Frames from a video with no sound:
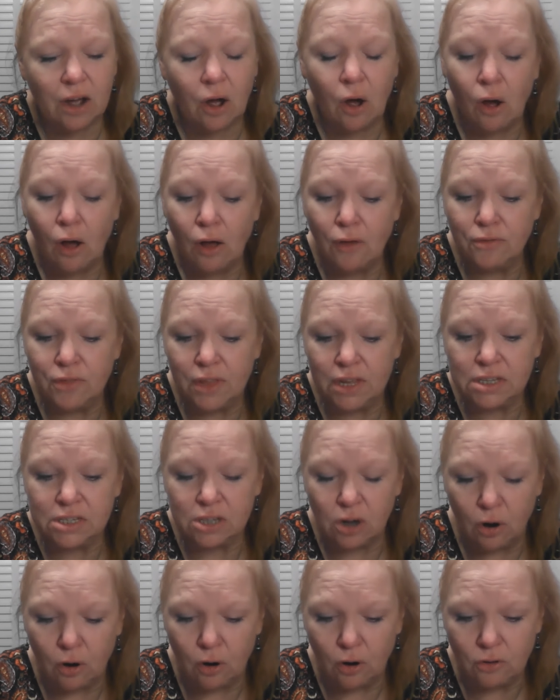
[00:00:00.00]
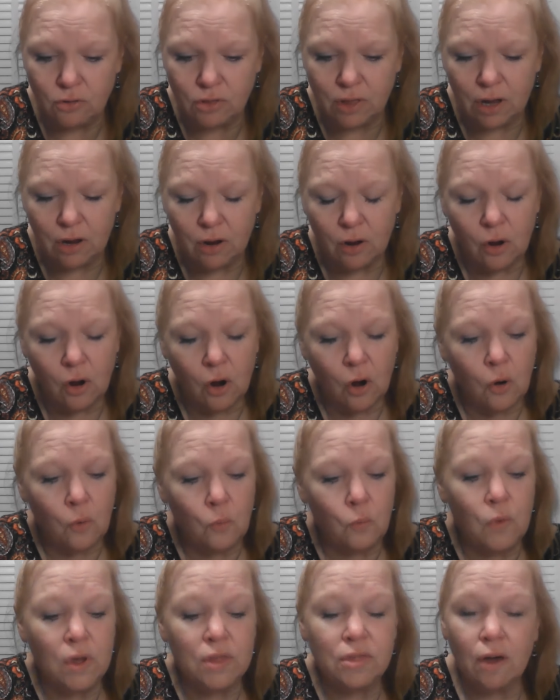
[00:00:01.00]
on this earth
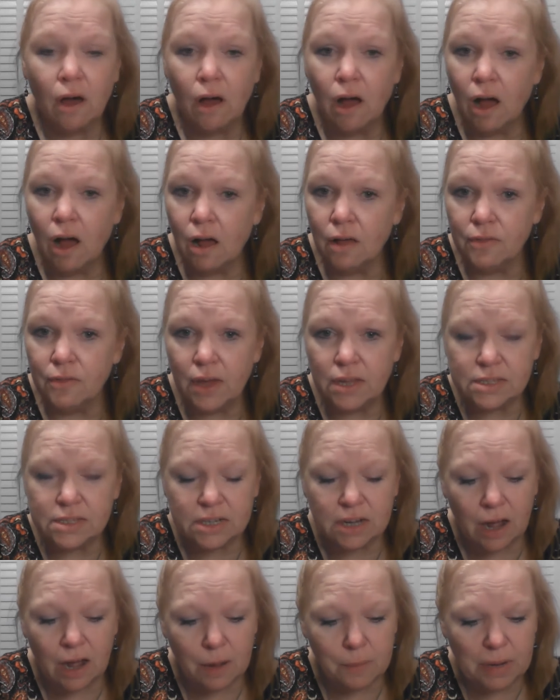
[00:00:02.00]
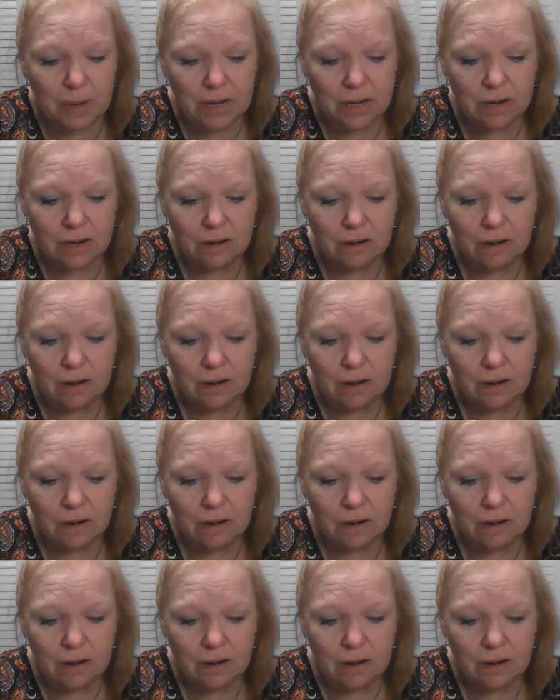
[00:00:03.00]
with all that's coming,